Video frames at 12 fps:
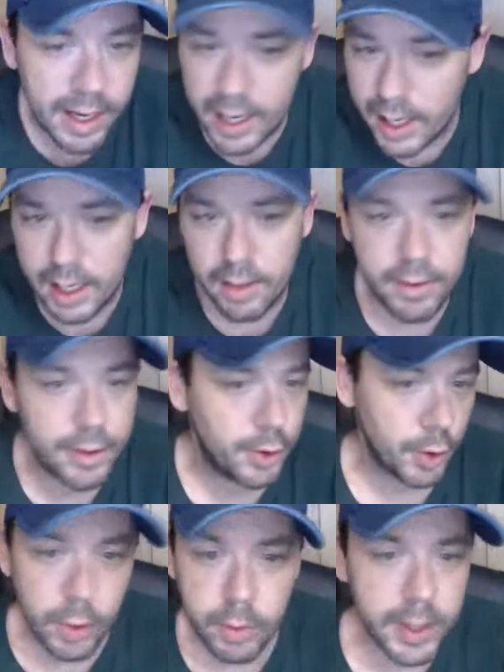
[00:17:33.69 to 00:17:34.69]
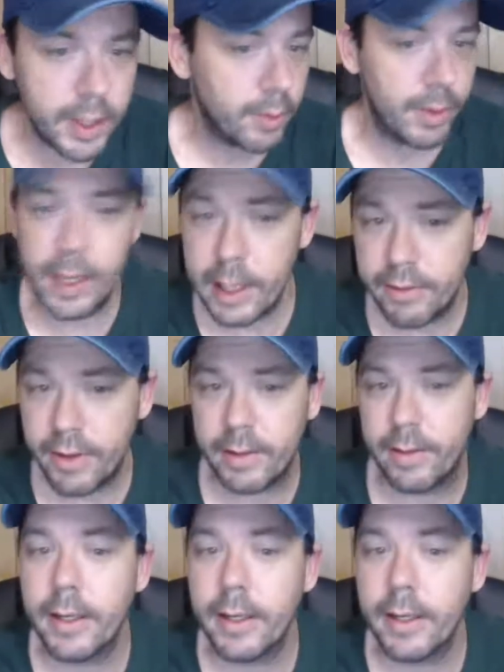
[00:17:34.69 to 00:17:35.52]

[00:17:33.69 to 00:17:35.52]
any of their jewelry or anything.